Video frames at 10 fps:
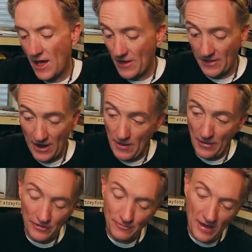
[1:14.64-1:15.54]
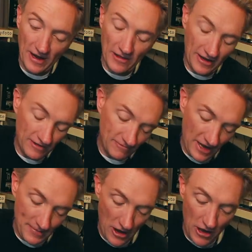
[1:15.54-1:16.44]
like that about this bag. I like
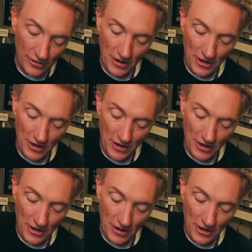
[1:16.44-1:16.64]
that about all the